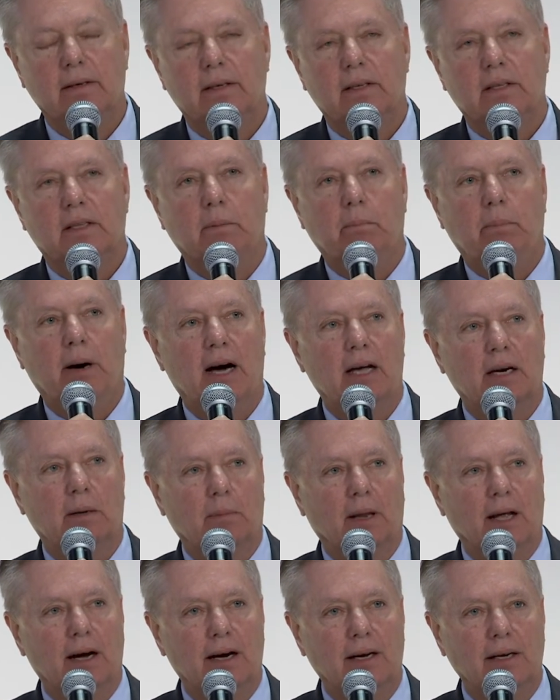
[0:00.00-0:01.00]
The bottom
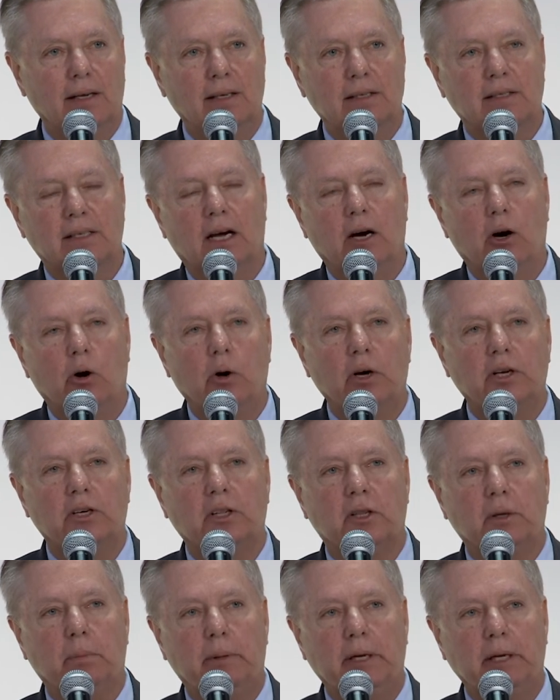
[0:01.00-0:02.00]
line is I owe it to
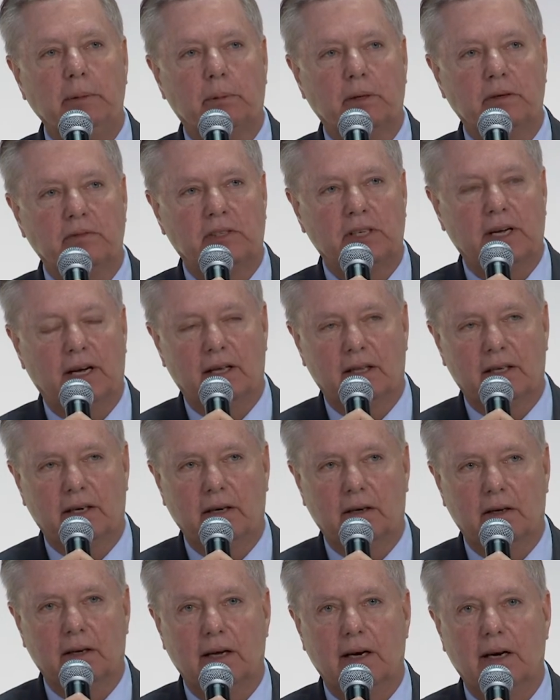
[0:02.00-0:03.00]
the people of South
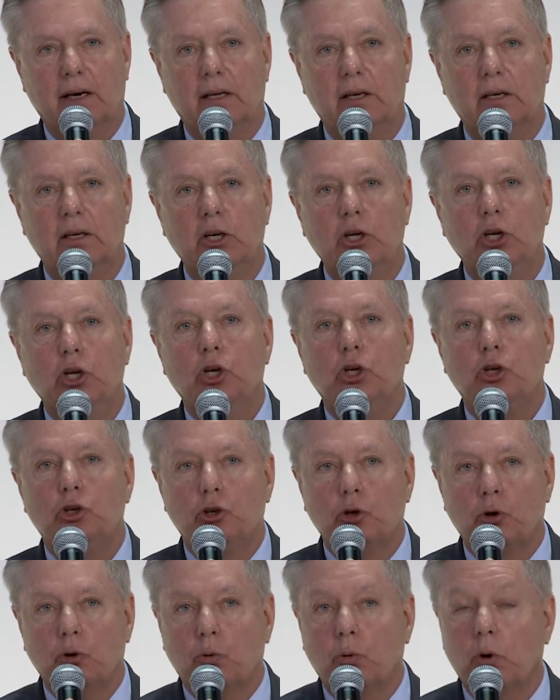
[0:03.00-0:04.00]
Carolina
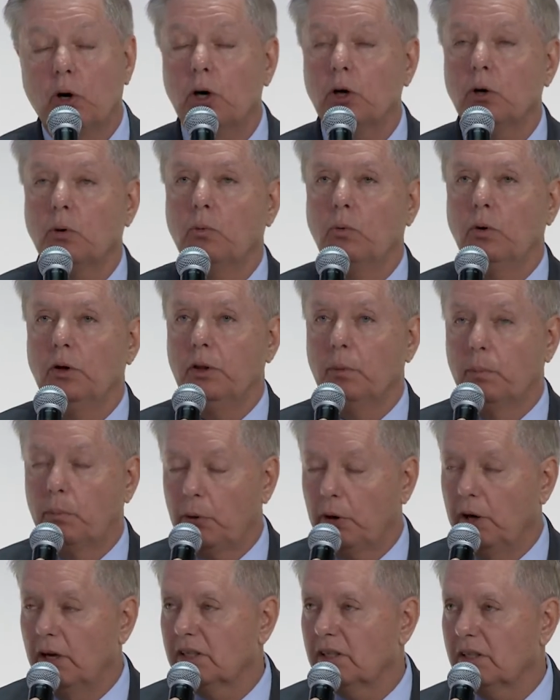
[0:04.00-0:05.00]
to work with
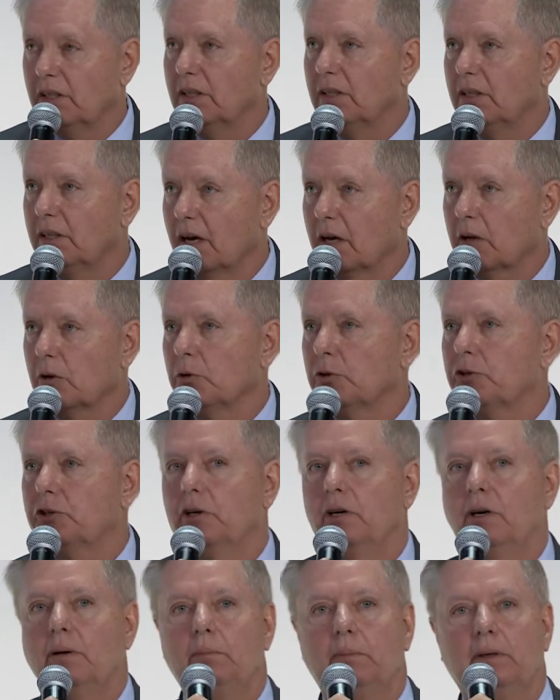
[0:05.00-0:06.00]
President Donald
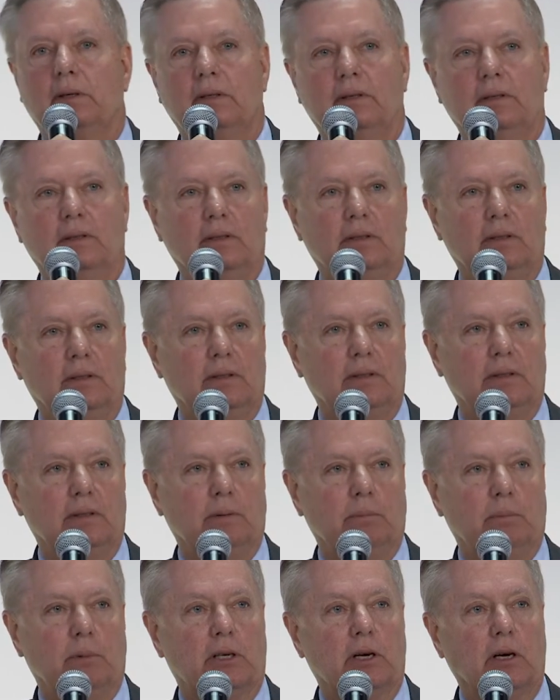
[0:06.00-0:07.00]
Trump
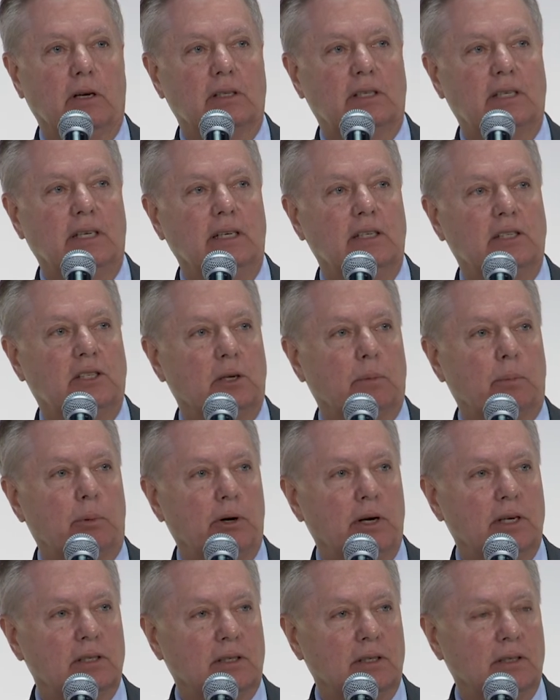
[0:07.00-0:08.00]
because he is the
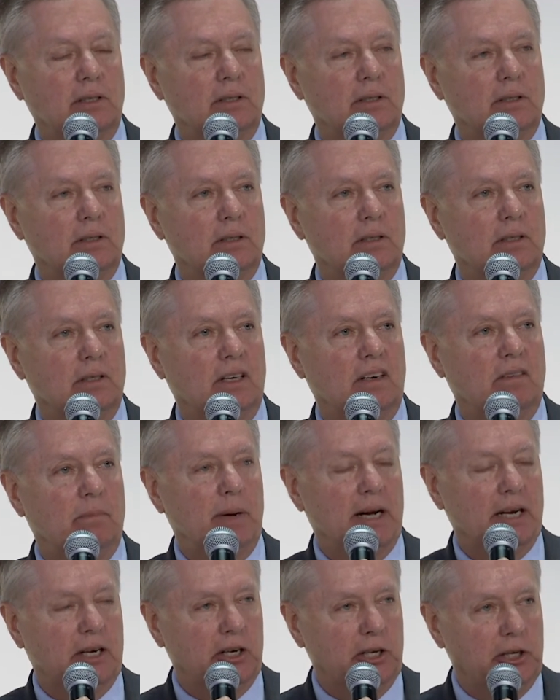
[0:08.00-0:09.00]
president of
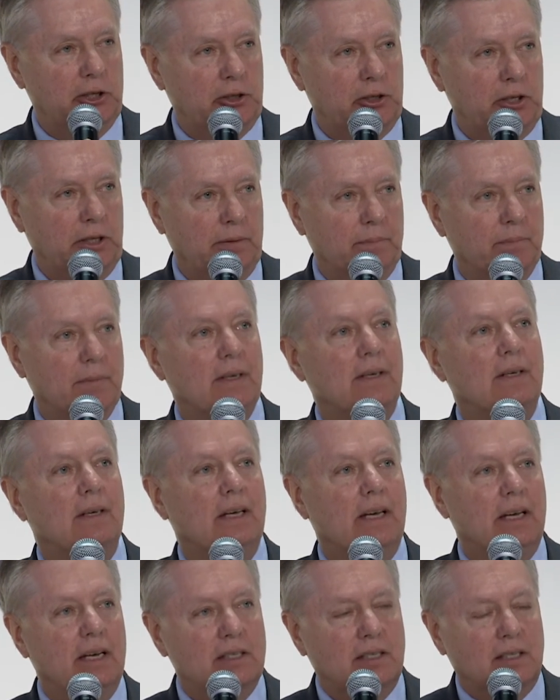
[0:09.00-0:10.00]
my country.
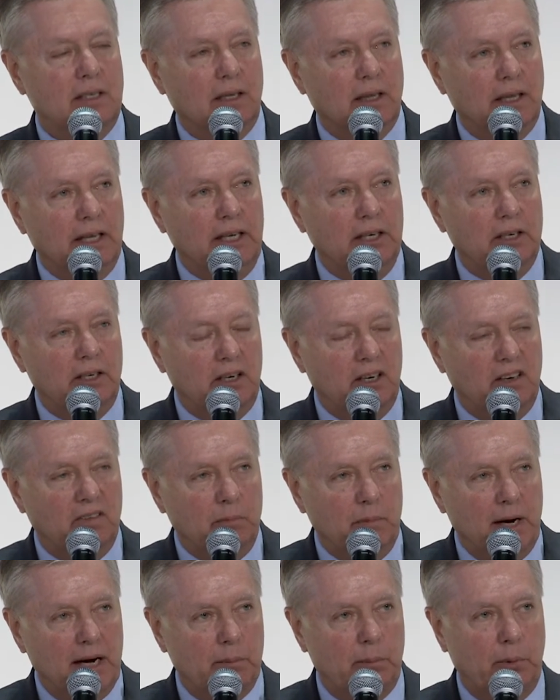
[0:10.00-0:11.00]
He is the leader of
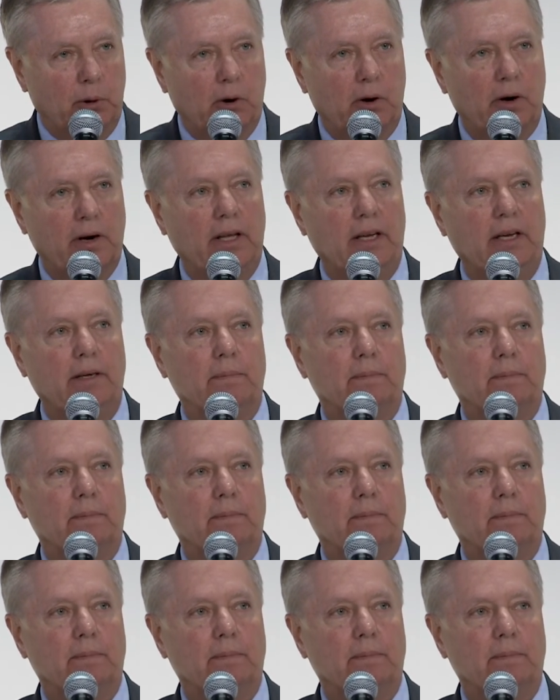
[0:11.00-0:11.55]
my party.